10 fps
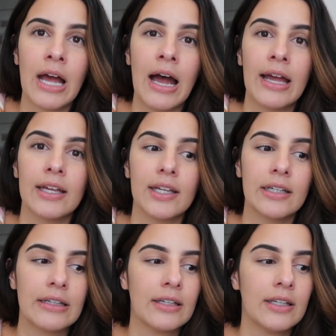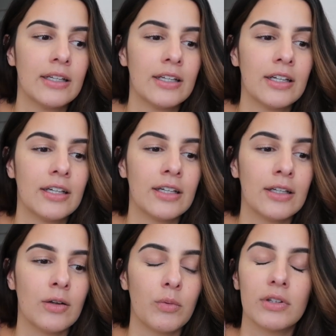I,
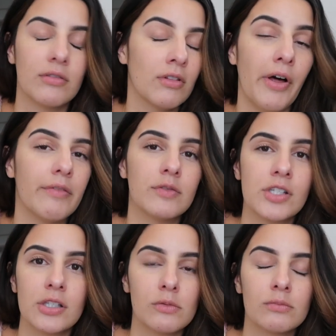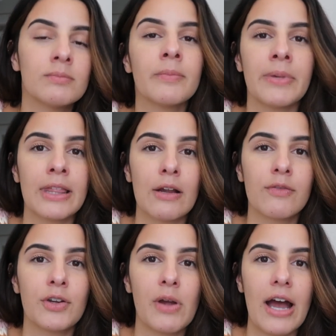you know, would love to be there
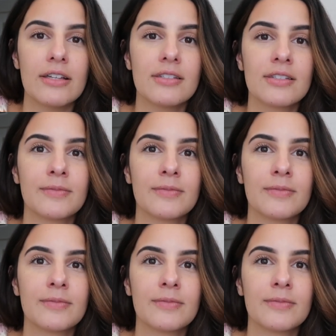for you guys.